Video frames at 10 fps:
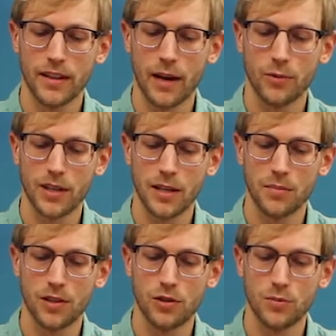that will
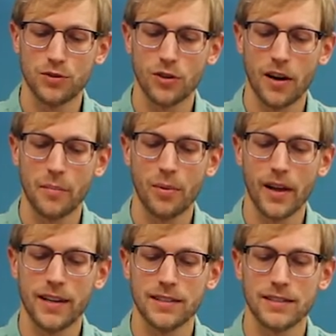keep the tube straw in
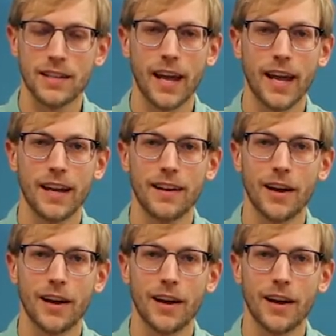place and uh,